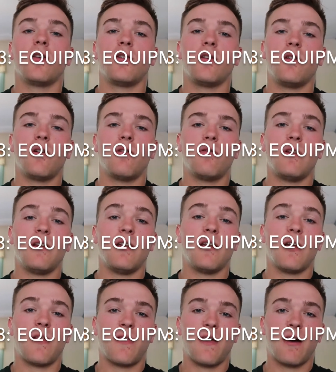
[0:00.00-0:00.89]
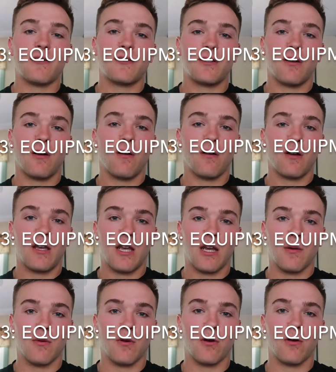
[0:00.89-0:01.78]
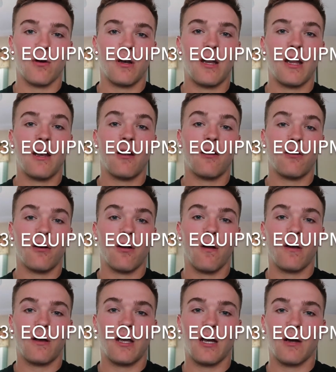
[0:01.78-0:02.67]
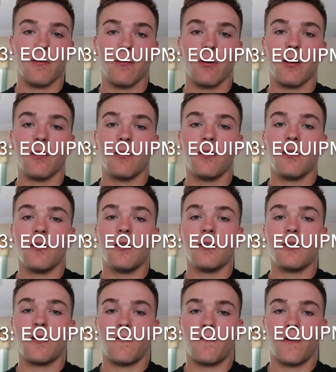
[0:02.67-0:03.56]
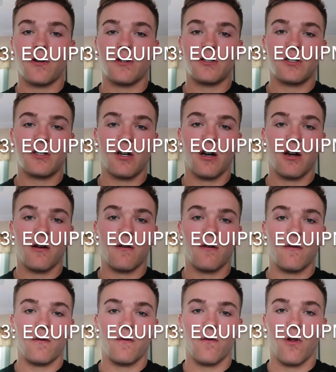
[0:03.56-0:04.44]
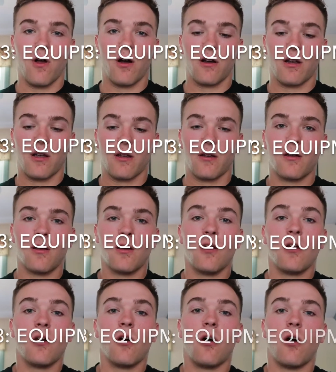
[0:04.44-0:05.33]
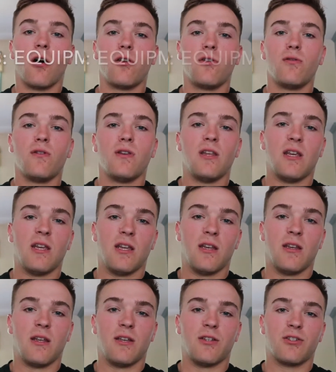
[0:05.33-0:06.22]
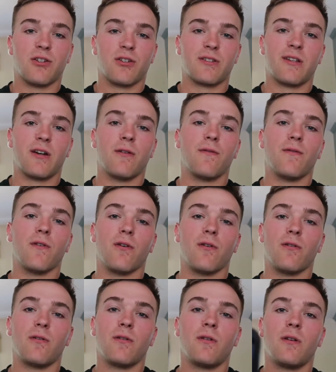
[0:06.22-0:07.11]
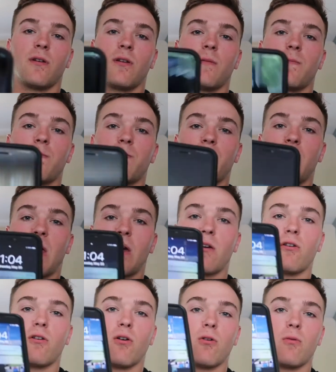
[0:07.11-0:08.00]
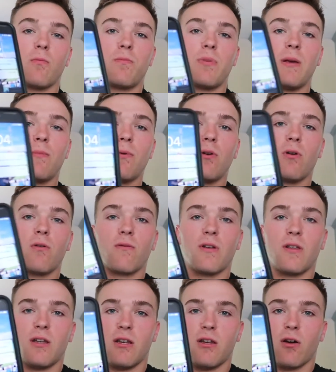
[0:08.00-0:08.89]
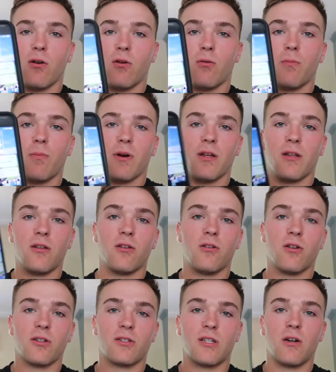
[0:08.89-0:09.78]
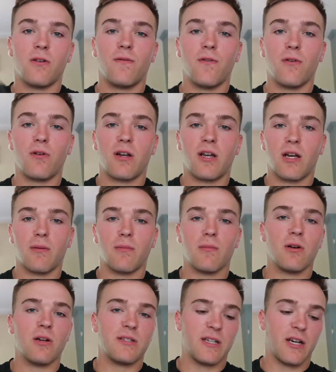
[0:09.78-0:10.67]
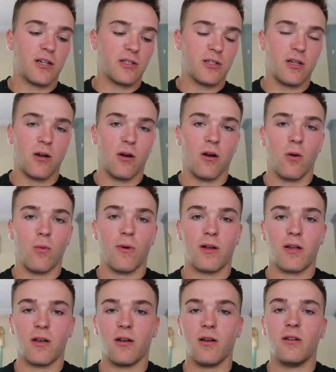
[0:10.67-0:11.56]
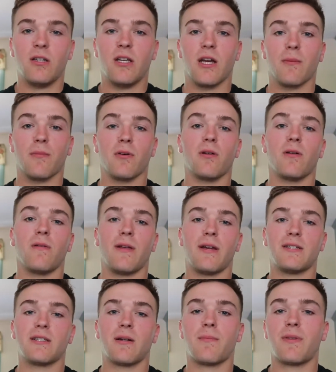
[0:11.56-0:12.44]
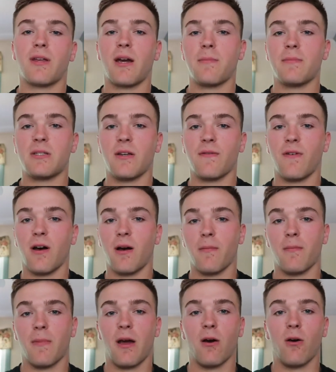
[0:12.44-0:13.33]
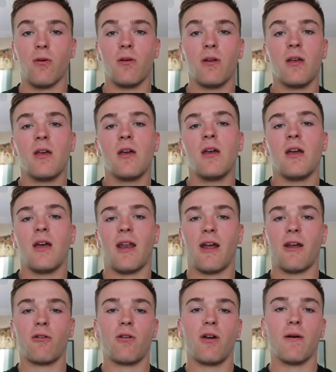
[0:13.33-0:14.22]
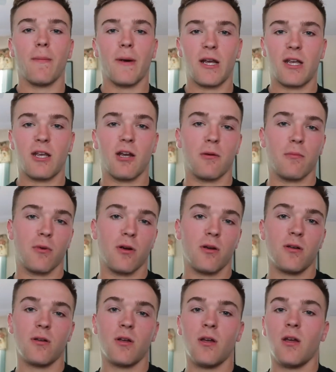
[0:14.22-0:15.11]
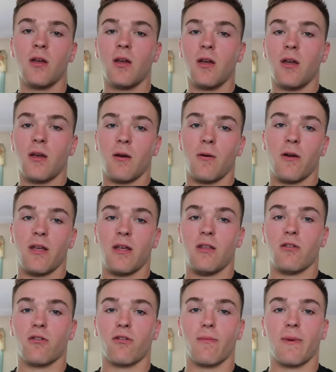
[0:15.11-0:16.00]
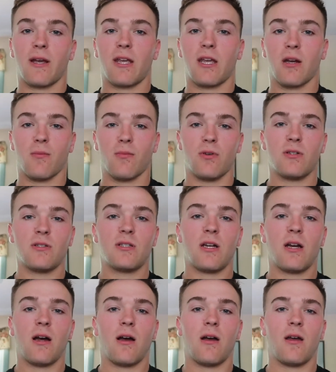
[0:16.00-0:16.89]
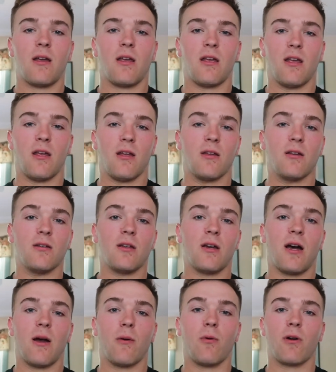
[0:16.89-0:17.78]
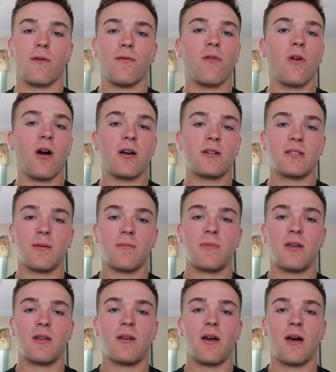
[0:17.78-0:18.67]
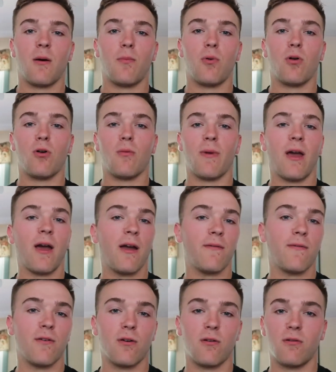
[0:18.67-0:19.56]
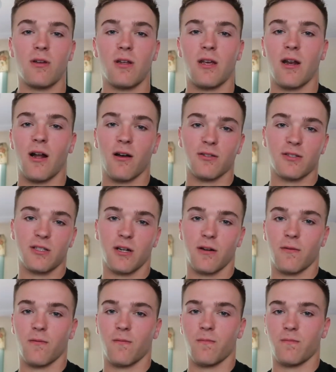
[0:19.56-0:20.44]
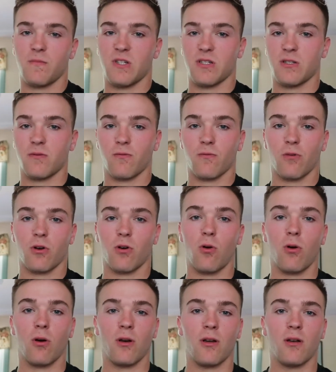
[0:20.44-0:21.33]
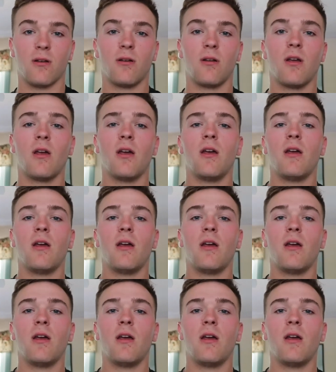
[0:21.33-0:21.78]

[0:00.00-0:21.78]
You don't need a thousand dollar camera or an eight hundred dollar camera to first start vlogging. All you need is your cell phone. I don't know, people don't really know, but your cell phone camera is actually a wicked good camera. Like, sometimes if I'm out and I don't have my camera, either of my cameras, and I want to vlog something, I'll pull up my iPhone and I'll start just recording.